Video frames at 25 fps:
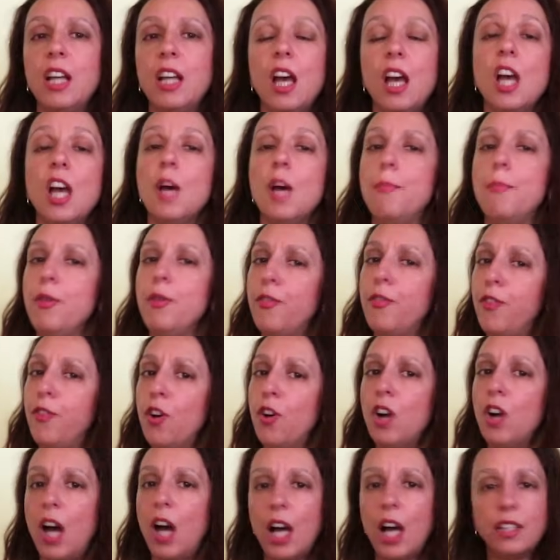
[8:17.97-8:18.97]
before
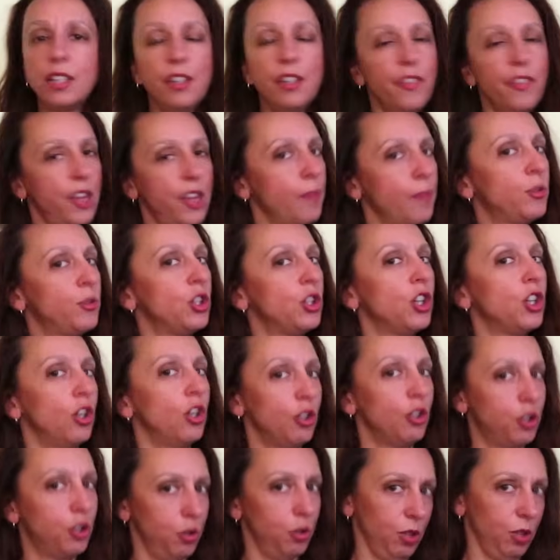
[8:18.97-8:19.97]
adding them to your
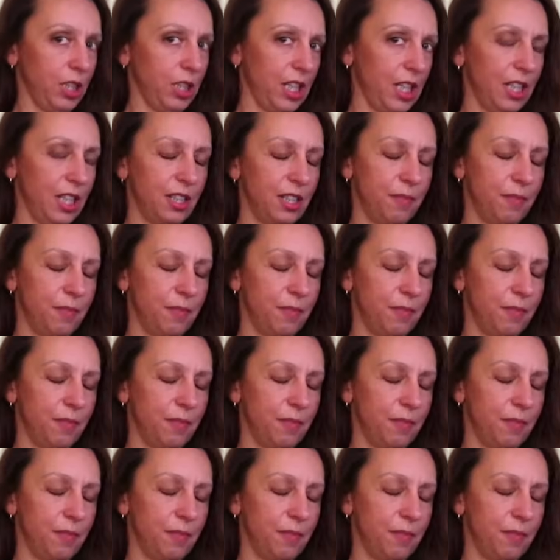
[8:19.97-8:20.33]
toolkit.